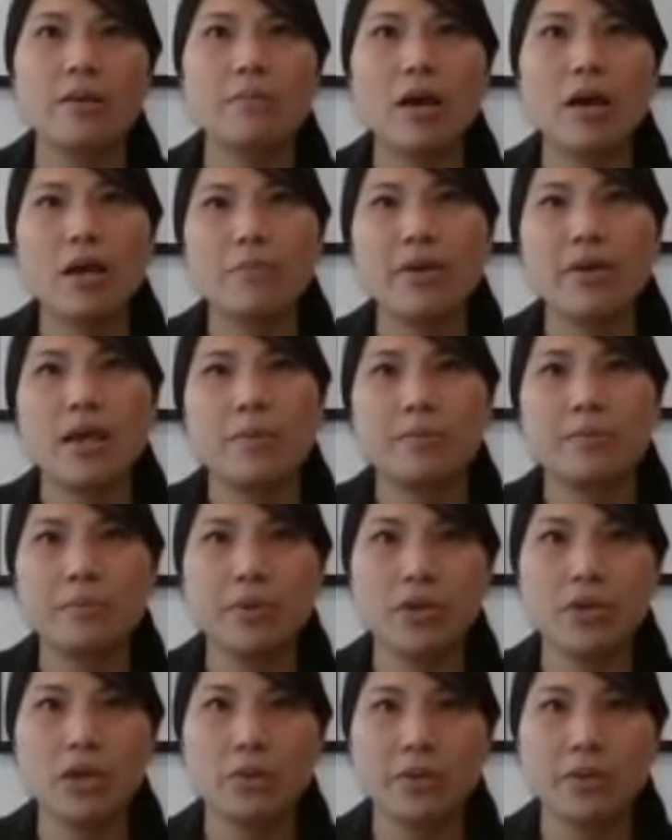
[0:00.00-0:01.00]
there may be
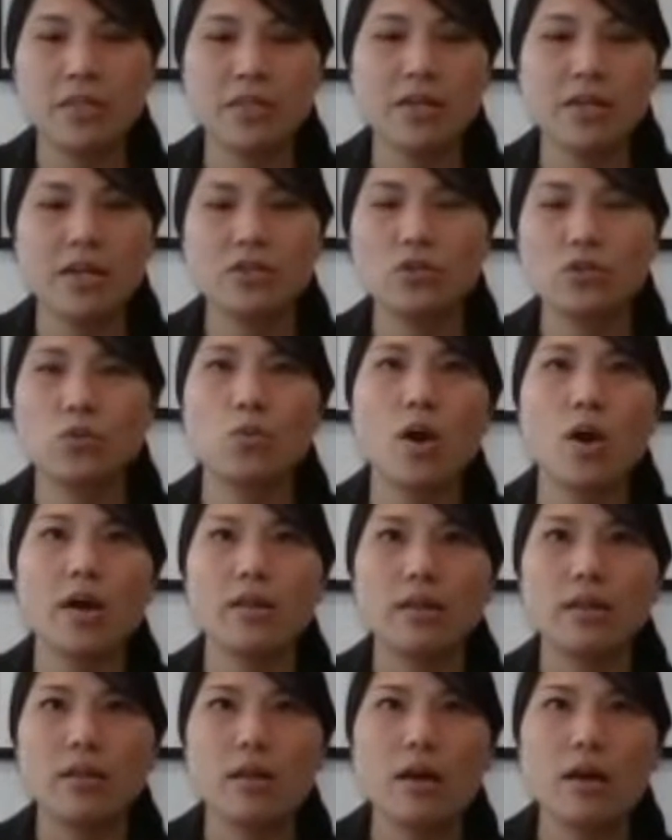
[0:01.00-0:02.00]
ambiguity as to
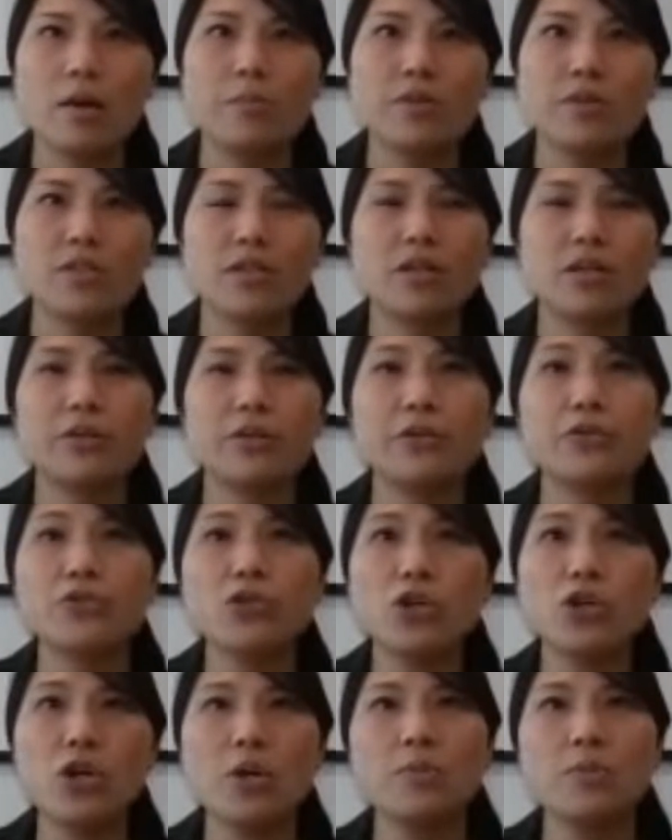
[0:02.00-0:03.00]
what a particular
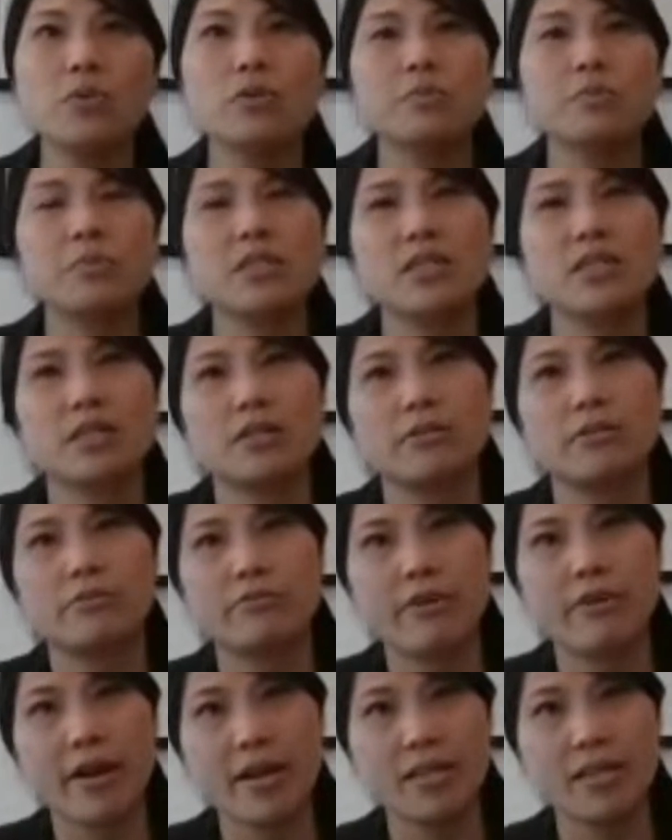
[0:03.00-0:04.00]
term or a
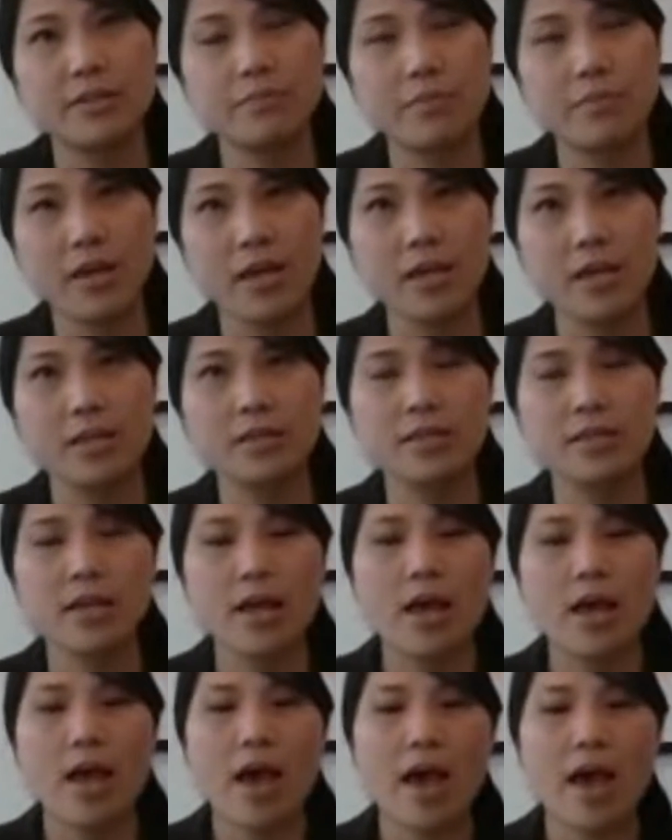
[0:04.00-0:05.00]
particular phrase
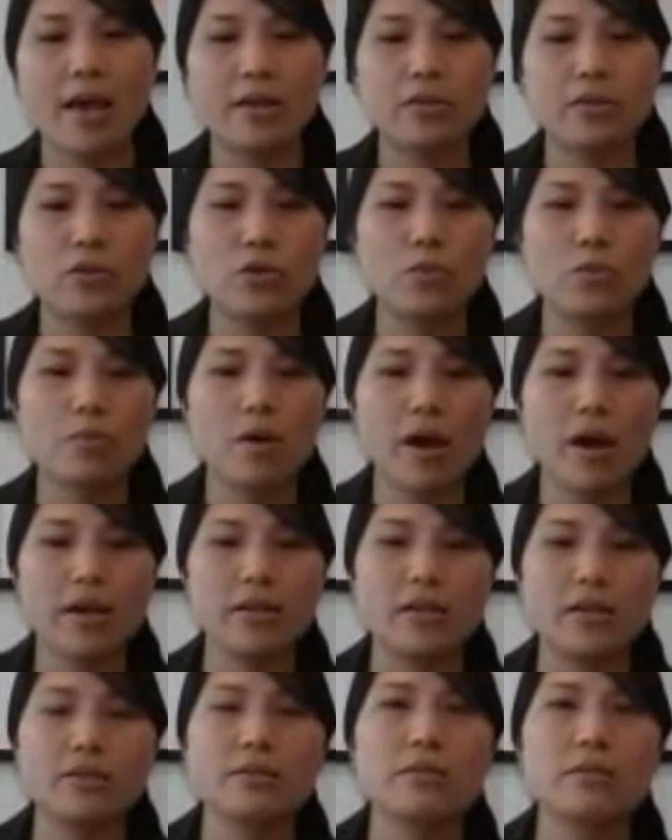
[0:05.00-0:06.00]
means, and you
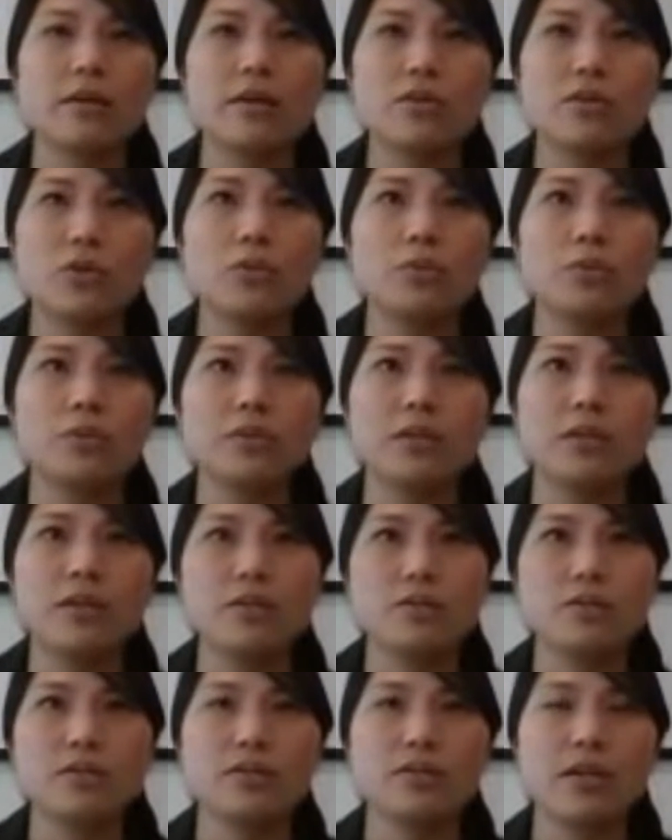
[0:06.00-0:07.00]
would
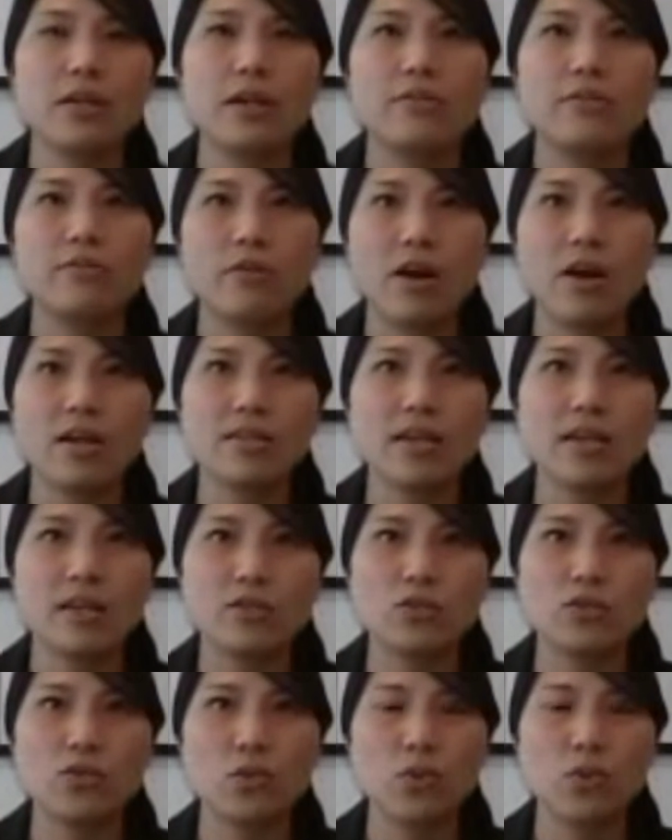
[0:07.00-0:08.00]
need to seek advice
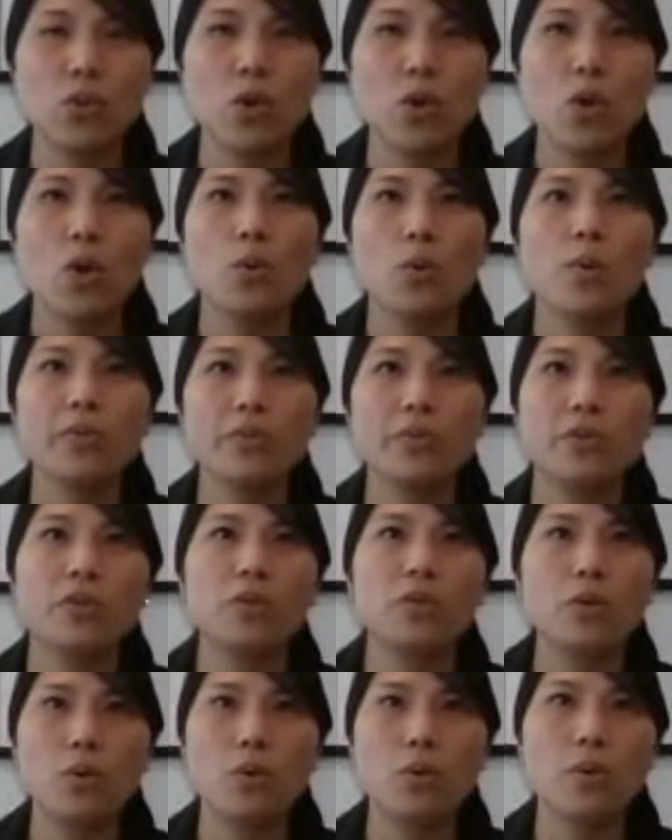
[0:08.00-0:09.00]
as to what
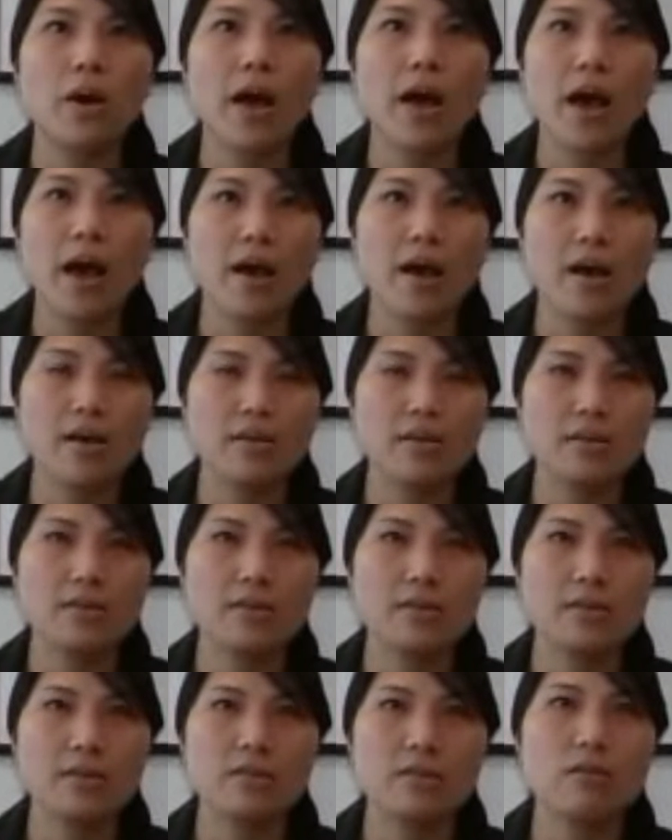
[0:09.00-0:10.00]
the law has
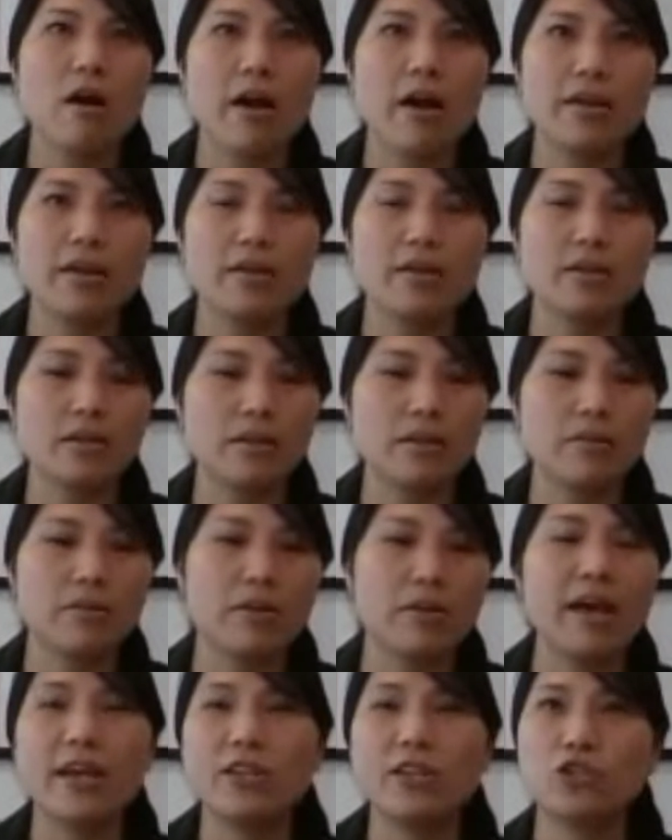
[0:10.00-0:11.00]
decided
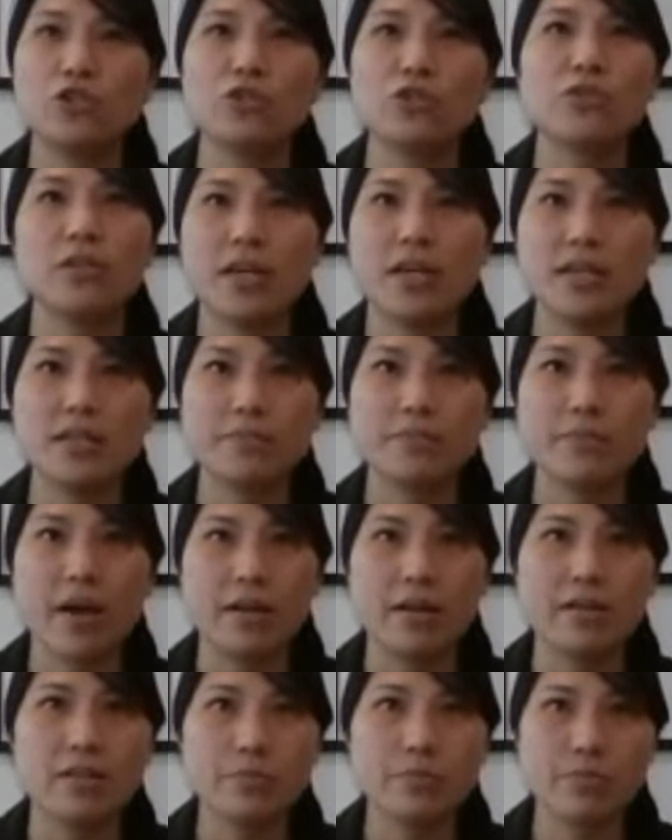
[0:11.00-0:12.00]
in relation to these
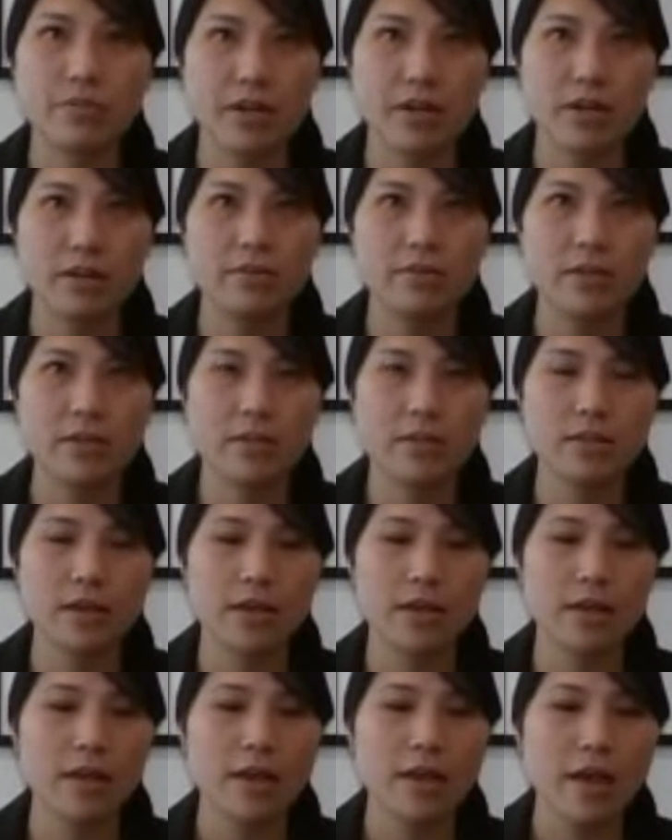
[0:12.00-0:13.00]
matters
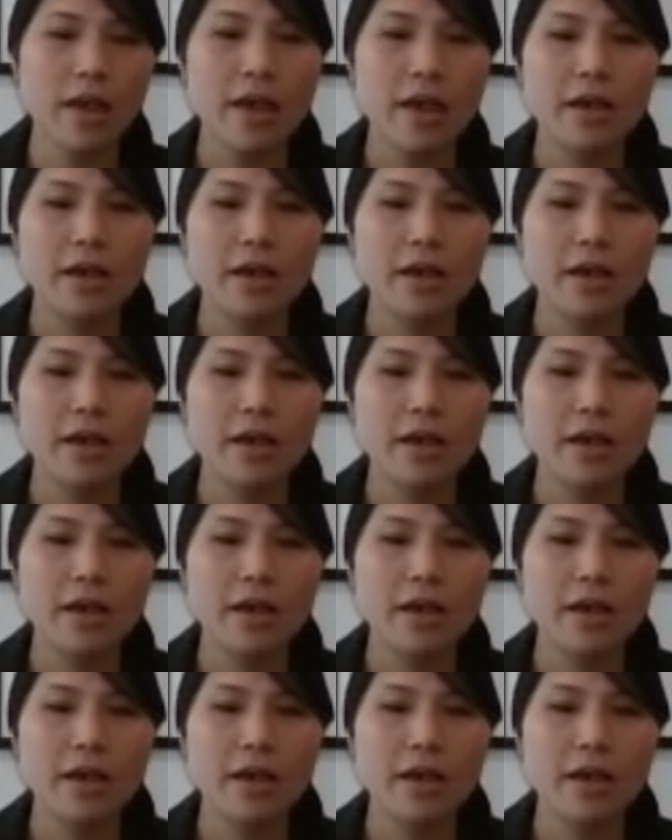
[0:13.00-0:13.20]
previously.